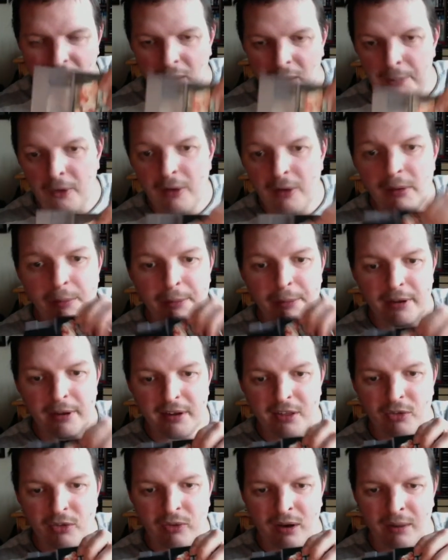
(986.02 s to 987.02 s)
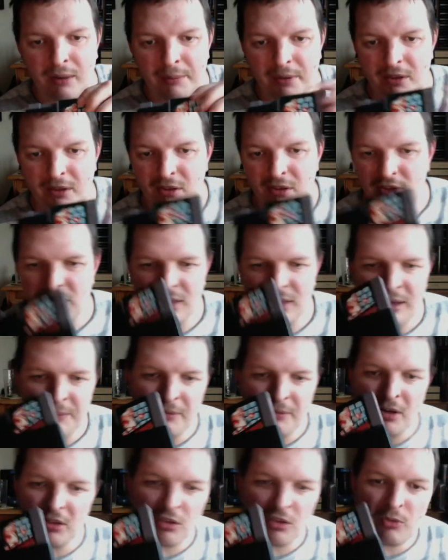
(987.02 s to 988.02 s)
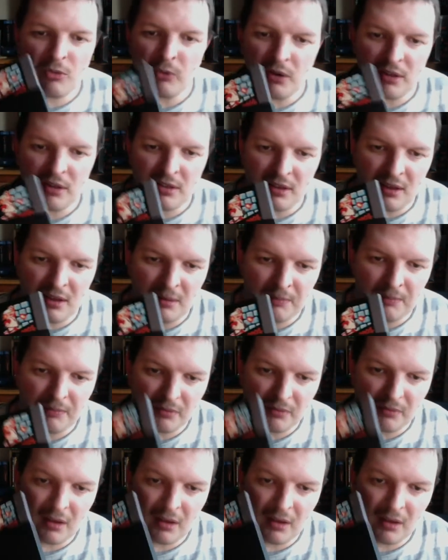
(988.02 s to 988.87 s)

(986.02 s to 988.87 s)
probably picked this one up because I just wanted to,